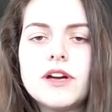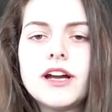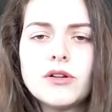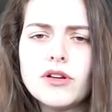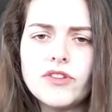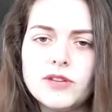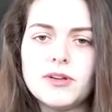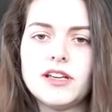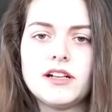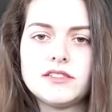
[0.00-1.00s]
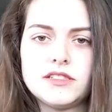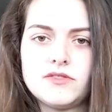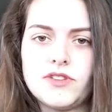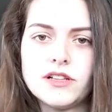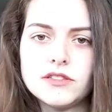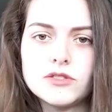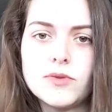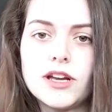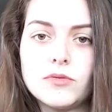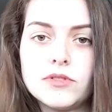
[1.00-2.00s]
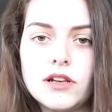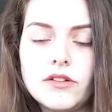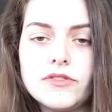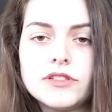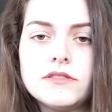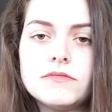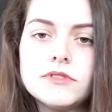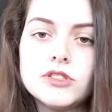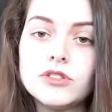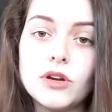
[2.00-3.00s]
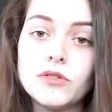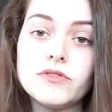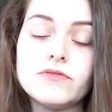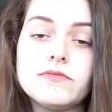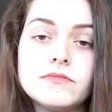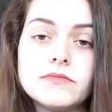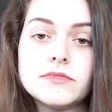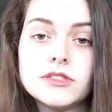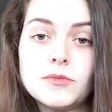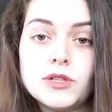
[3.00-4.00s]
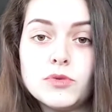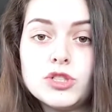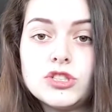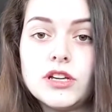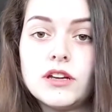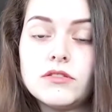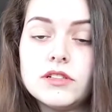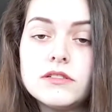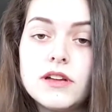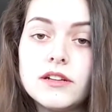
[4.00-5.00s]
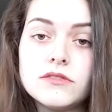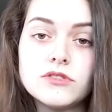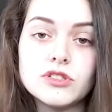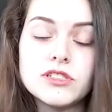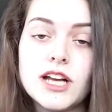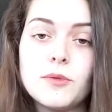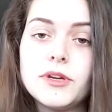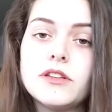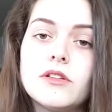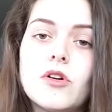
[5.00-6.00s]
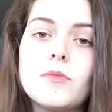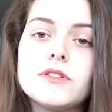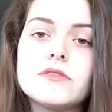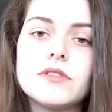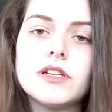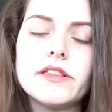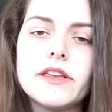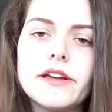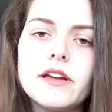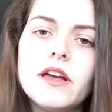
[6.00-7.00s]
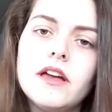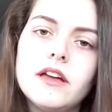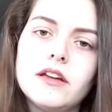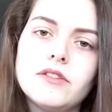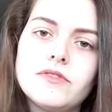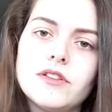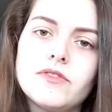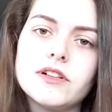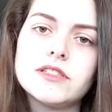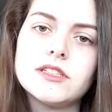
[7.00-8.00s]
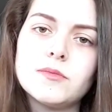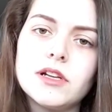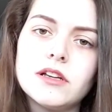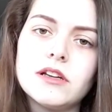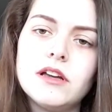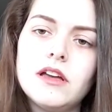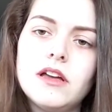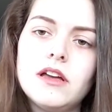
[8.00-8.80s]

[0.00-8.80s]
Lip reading: I don't know if anybody else has felt this way. I would love it to know if somebody would share it and just tell me in the comments or anything if they felt similar.